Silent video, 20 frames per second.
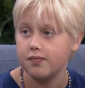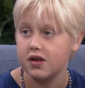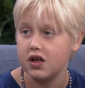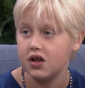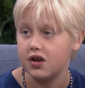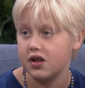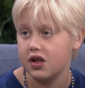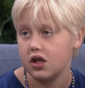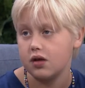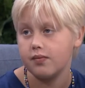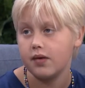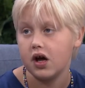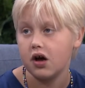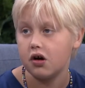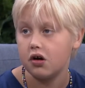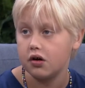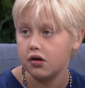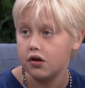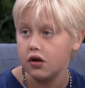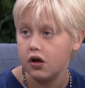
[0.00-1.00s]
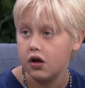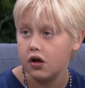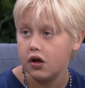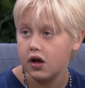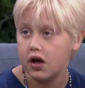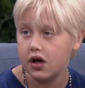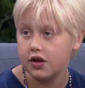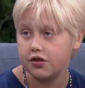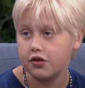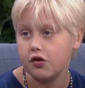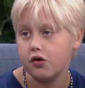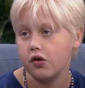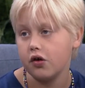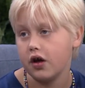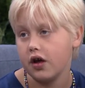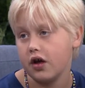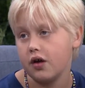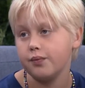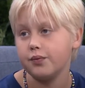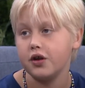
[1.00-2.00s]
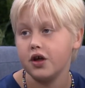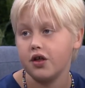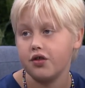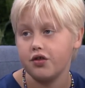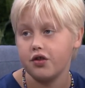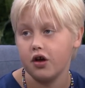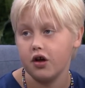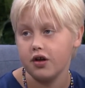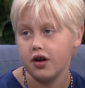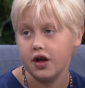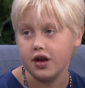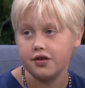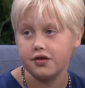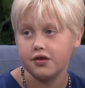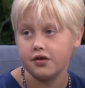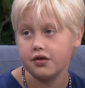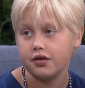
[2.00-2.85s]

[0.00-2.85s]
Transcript: me an email at school.mts.net.